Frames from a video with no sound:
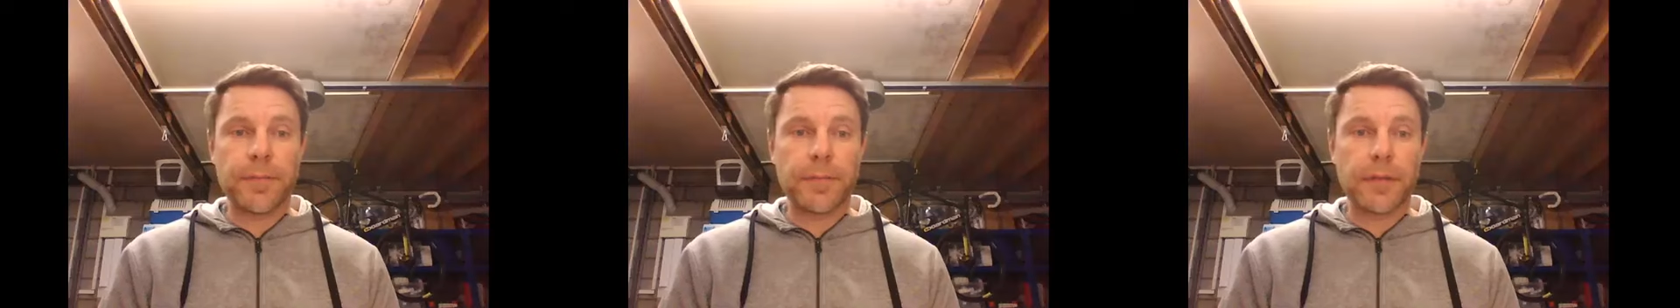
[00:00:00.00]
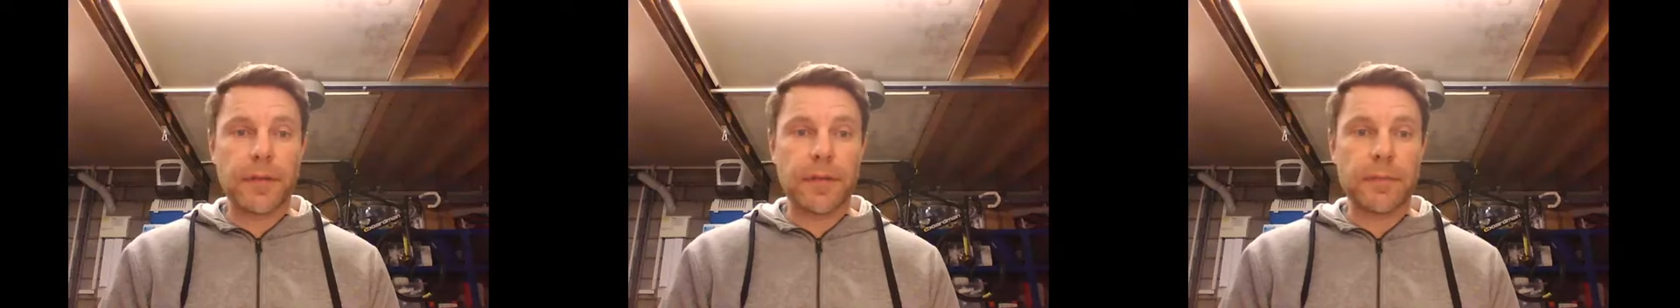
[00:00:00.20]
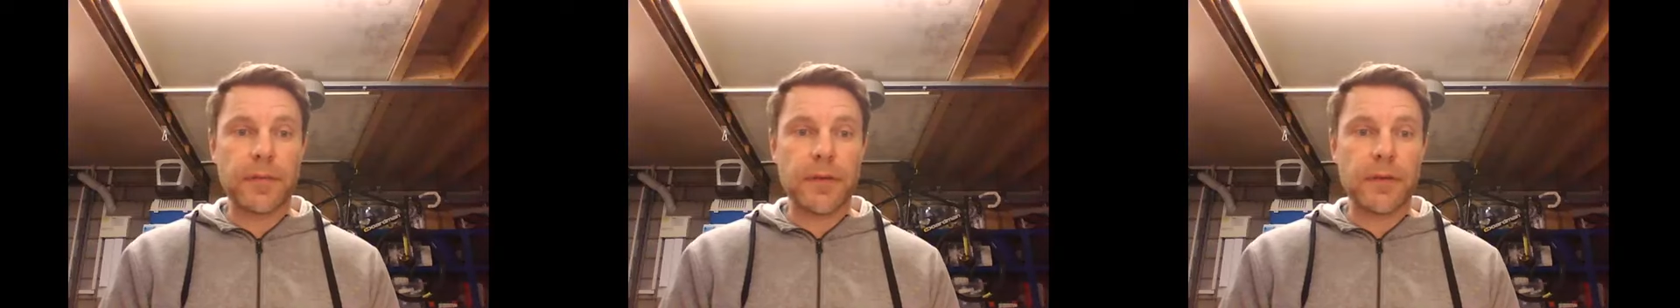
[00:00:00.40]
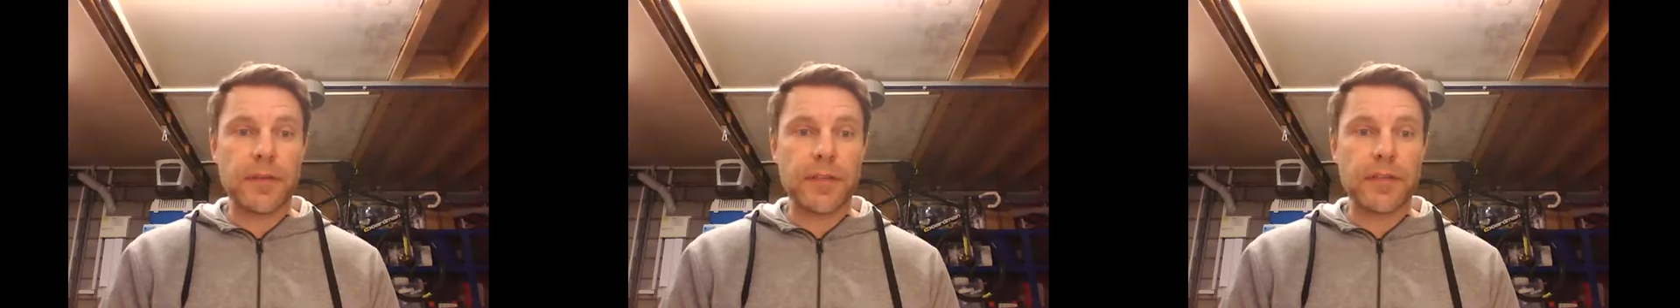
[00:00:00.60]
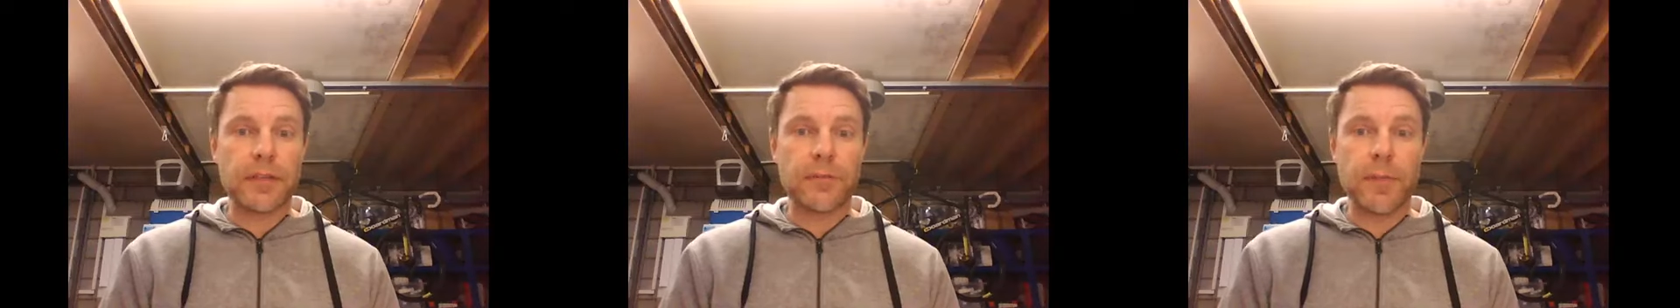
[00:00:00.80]
I'm doing
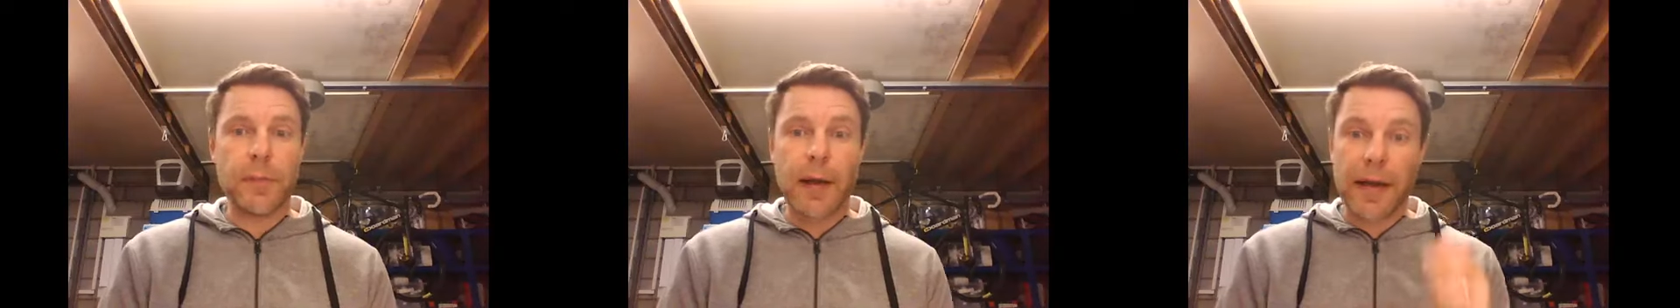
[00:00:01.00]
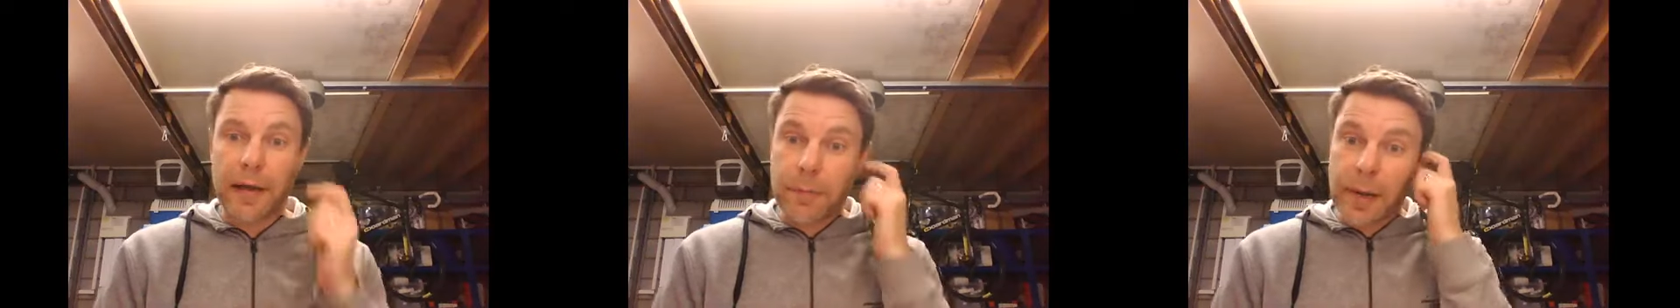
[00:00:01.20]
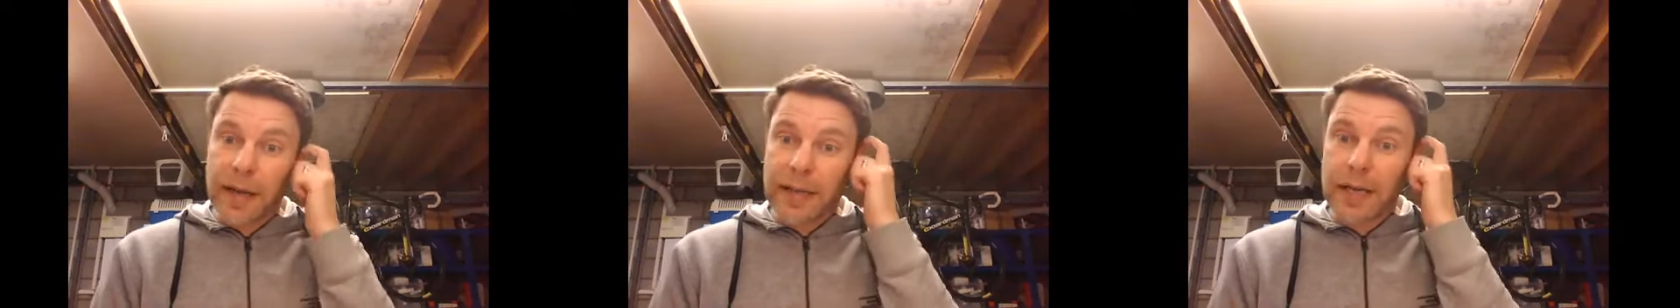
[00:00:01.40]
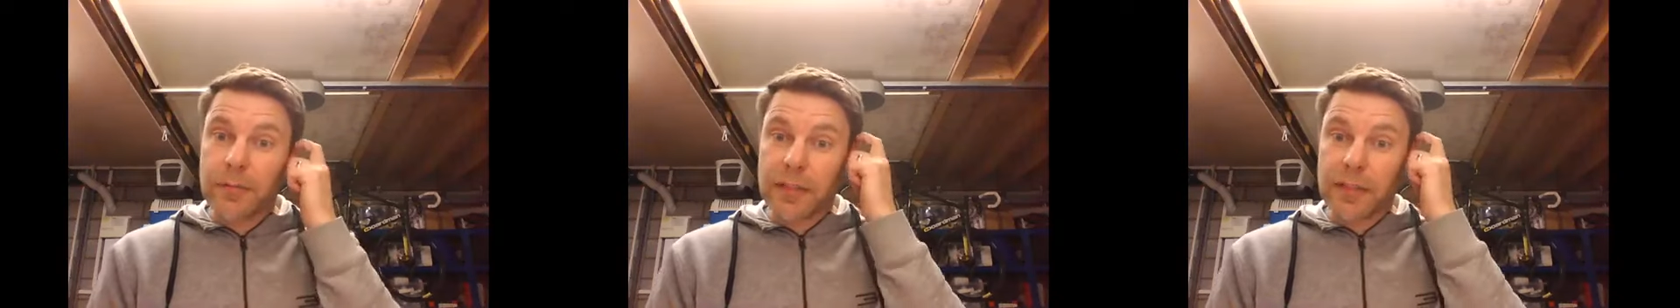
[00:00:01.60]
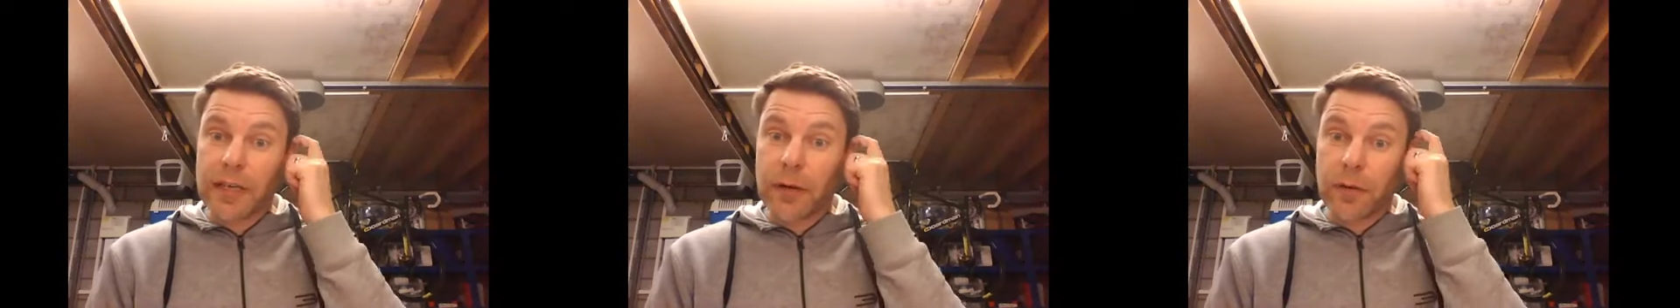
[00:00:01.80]
this off my back. I'm making it up
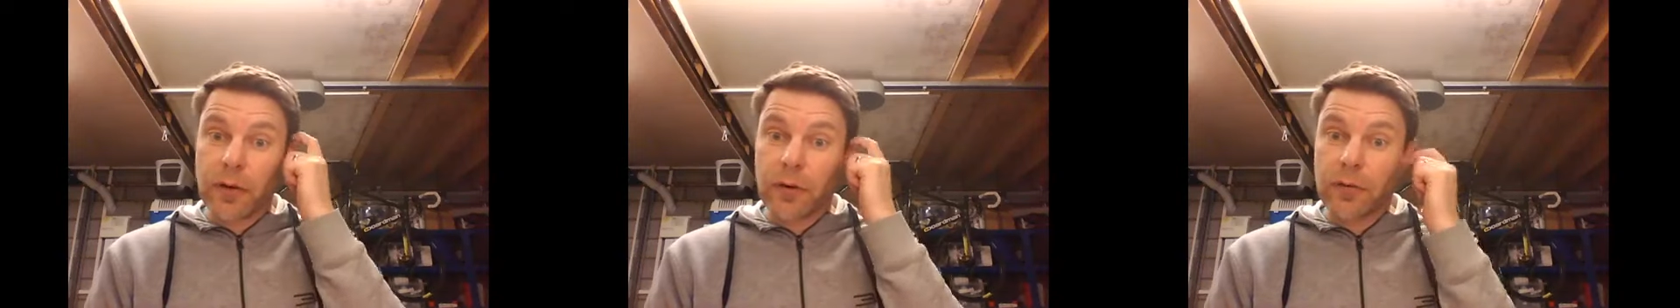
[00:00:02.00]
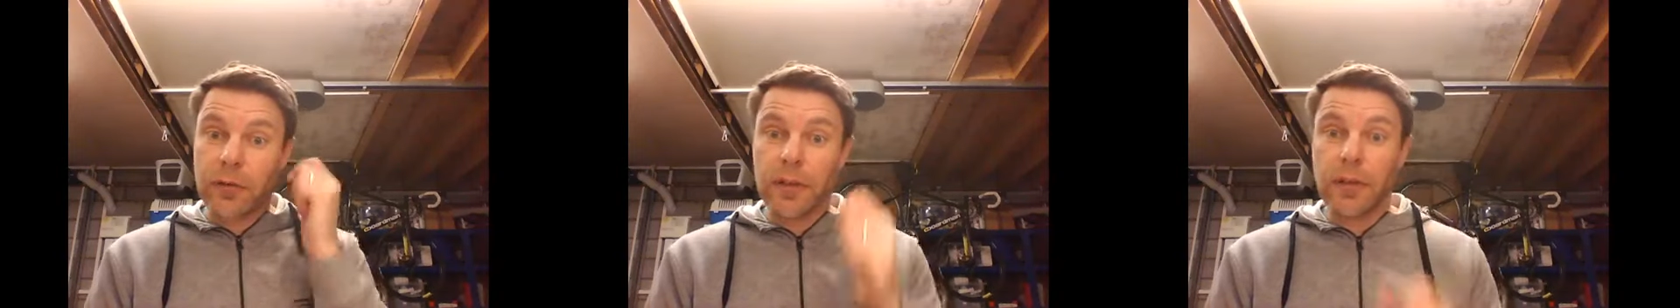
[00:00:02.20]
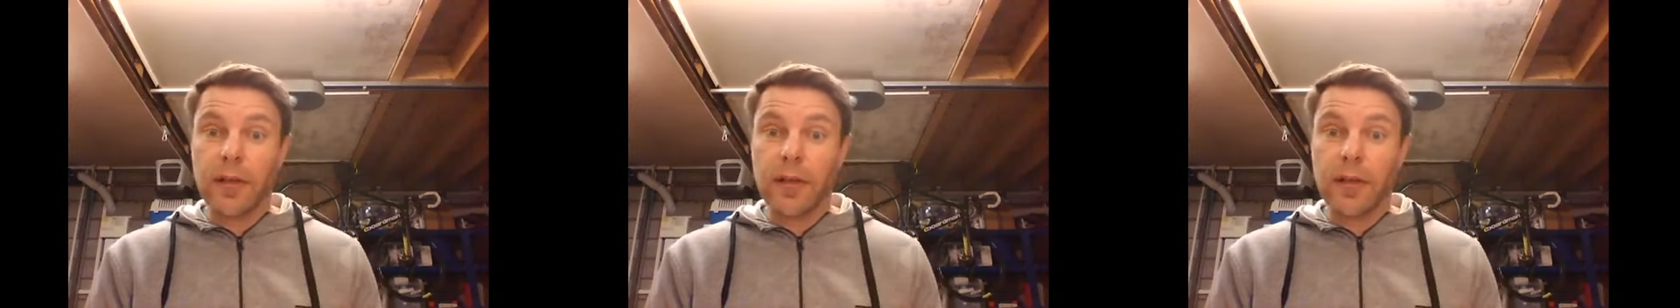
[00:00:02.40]
as I go along.